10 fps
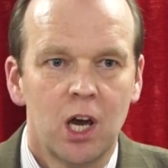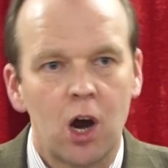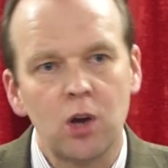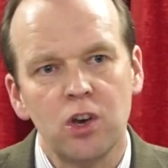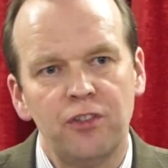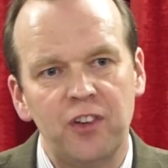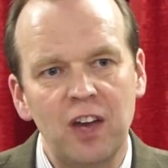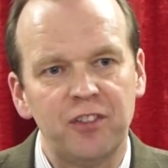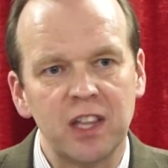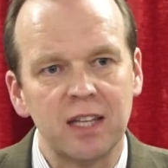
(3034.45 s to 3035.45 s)
Are you
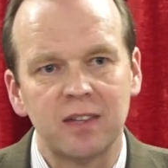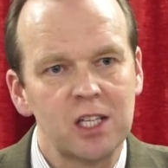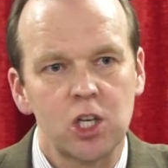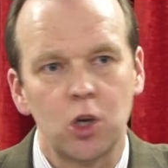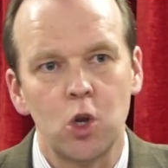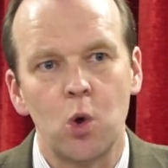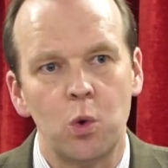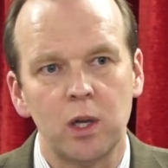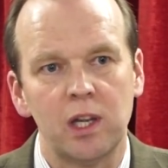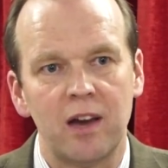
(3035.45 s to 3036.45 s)
faithful in the things that no
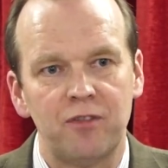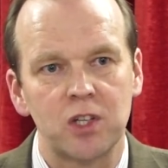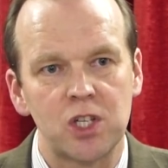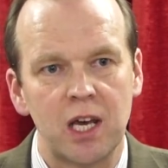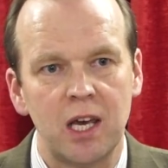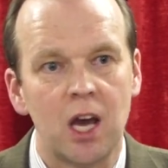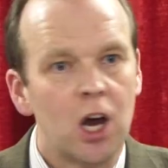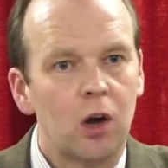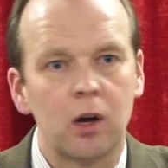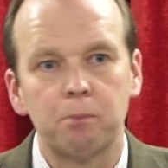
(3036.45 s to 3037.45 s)
one will ever see
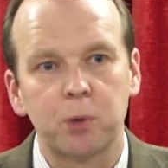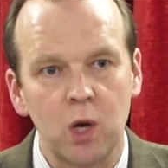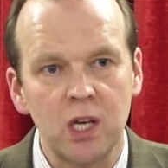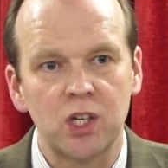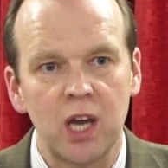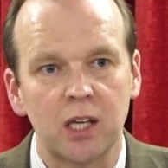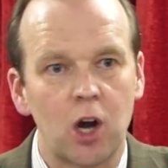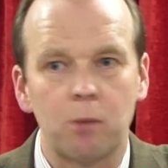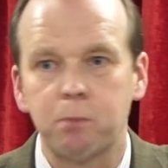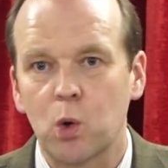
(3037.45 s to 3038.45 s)
or appreciate
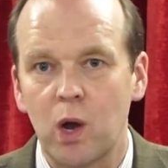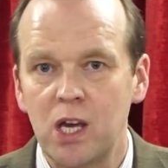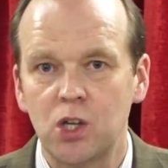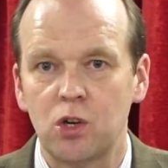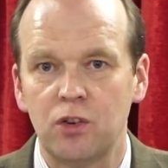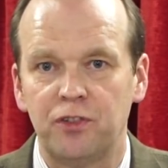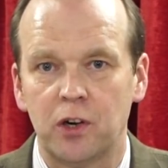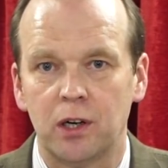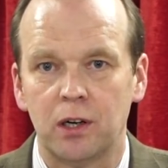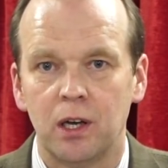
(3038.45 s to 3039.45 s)
or praise you
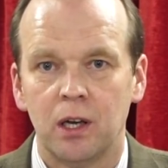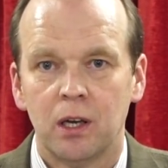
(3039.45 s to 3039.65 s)
for?